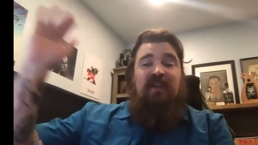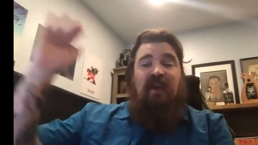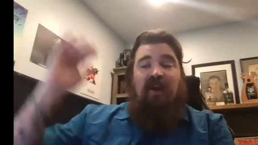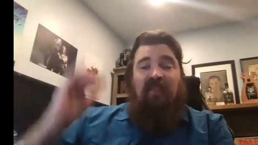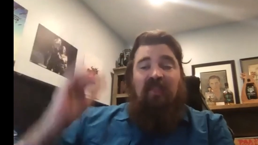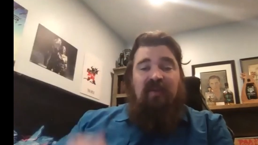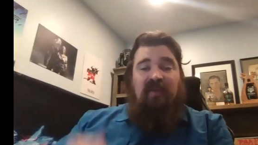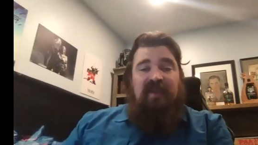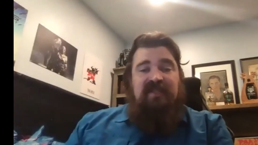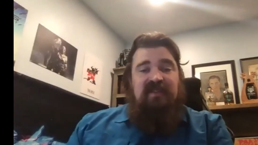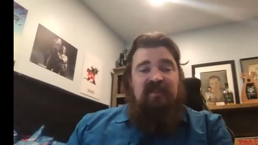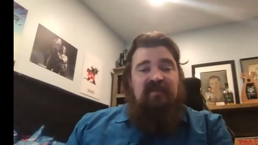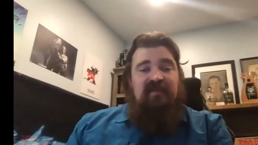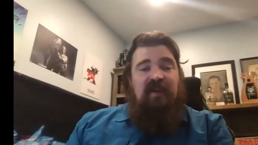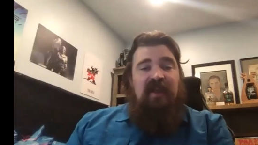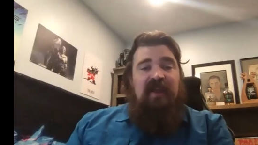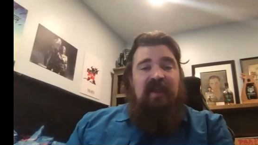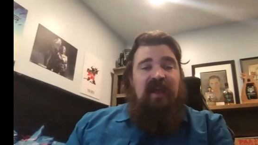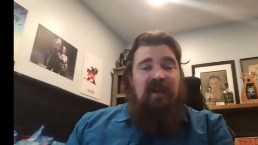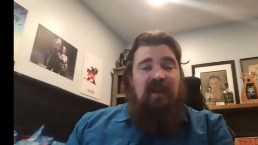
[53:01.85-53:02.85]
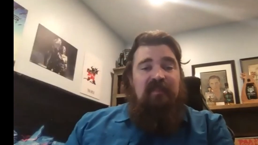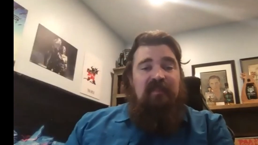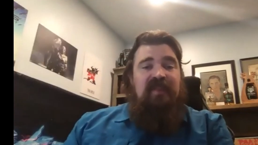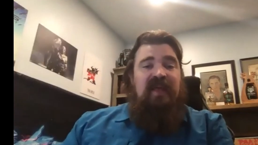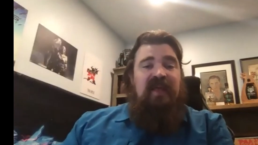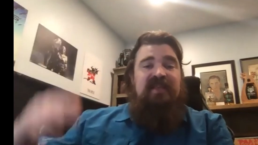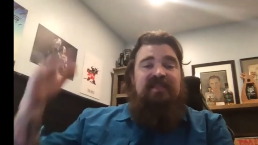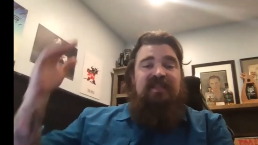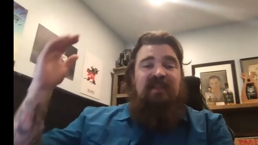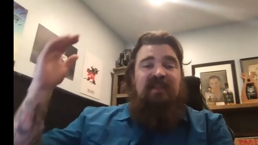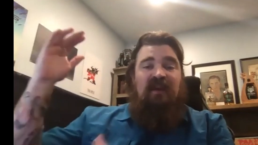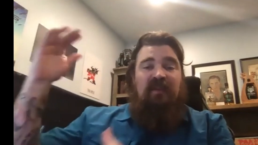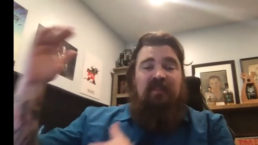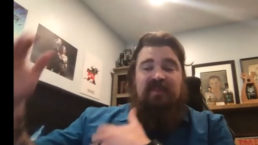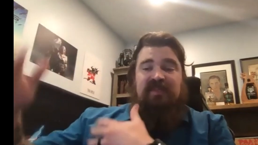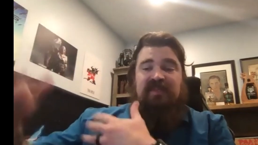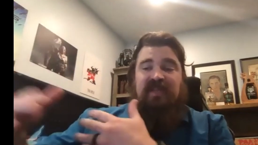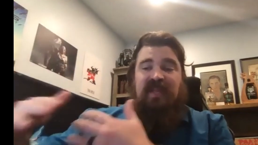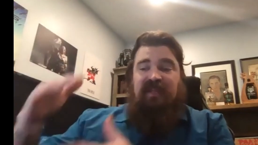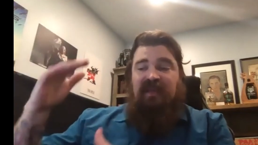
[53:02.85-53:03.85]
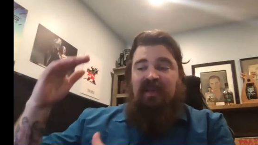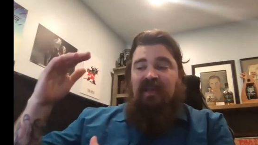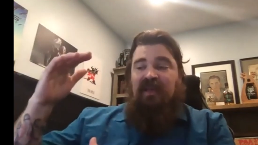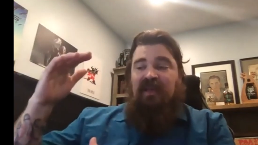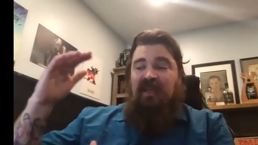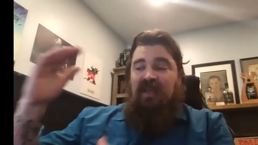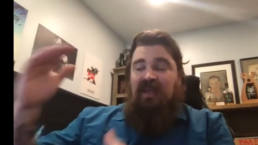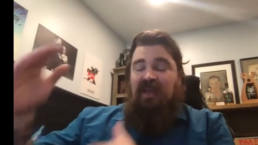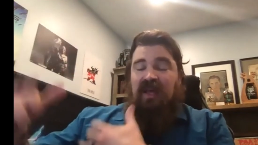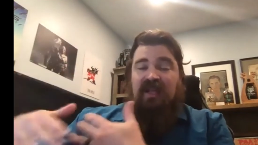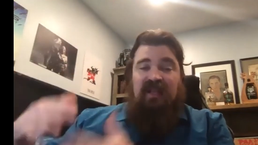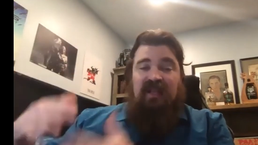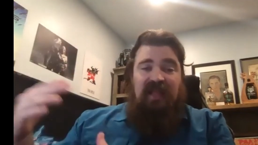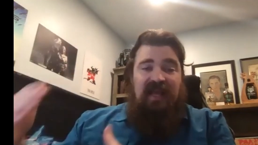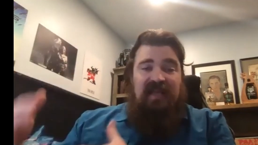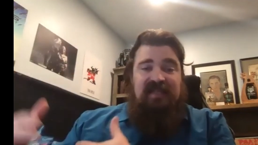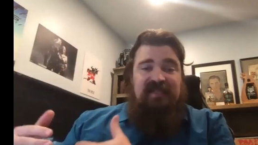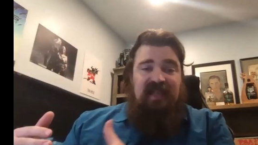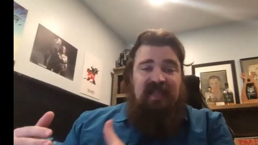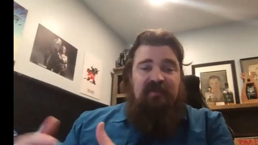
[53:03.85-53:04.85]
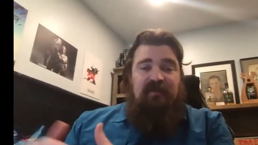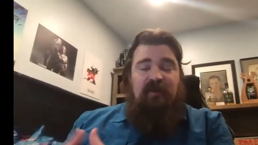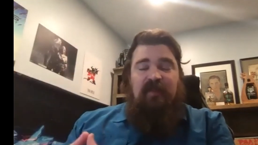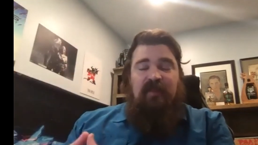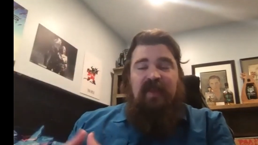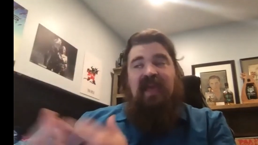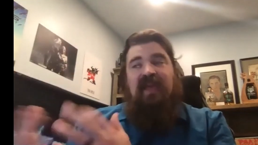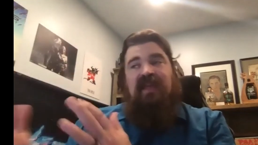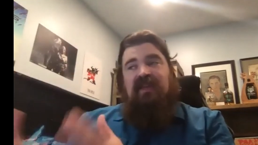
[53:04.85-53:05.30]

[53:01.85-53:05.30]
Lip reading: all the way to very complex and almost like a class type format.